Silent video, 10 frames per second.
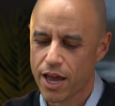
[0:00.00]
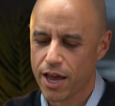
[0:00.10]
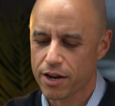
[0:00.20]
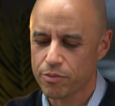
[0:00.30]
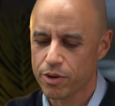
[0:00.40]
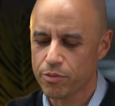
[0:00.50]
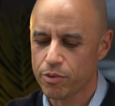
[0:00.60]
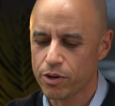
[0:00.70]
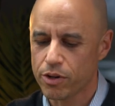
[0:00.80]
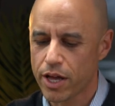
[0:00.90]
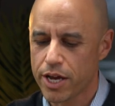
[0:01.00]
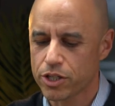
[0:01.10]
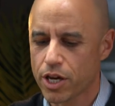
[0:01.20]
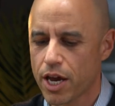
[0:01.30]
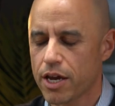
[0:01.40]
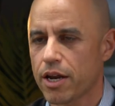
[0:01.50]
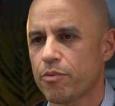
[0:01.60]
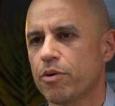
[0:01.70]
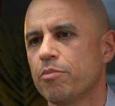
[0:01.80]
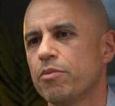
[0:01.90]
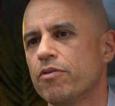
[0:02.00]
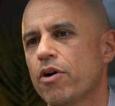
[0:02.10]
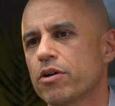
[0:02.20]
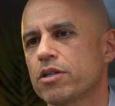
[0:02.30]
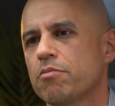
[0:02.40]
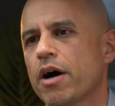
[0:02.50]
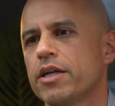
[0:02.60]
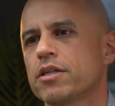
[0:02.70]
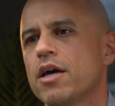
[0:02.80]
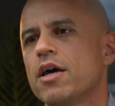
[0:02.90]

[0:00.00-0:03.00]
and we will educate and we will move hearts and minds.